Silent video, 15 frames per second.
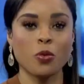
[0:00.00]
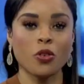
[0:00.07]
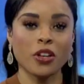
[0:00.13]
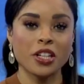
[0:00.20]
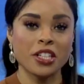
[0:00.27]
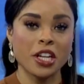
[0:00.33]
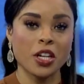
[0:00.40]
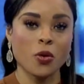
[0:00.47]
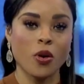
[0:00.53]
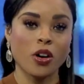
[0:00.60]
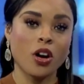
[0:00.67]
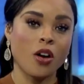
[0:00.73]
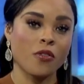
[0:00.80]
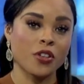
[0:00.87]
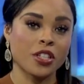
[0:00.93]
we'll continue our
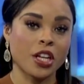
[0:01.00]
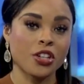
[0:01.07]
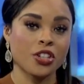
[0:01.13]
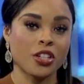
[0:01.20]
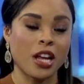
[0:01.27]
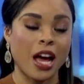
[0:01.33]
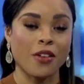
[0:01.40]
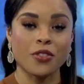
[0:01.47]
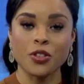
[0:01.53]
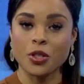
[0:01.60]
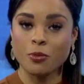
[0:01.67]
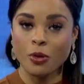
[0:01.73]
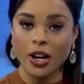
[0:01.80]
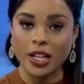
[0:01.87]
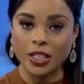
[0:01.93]
conversation after the
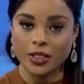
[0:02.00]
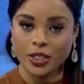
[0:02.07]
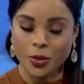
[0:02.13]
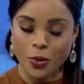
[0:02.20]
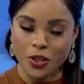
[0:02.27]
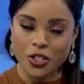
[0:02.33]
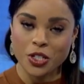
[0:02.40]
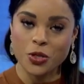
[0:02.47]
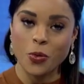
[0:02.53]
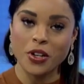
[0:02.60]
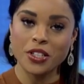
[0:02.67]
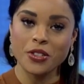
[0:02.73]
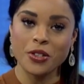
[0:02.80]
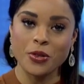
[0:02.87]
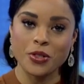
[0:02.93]
break. You're watching
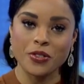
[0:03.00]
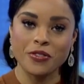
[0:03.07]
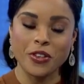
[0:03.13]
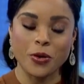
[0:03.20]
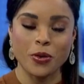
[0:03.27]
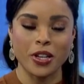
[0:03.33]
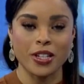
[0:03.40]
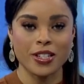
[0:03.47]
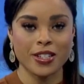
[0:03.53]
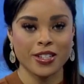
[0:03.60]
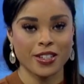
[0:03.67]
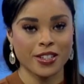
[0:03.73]
22 News in Focus.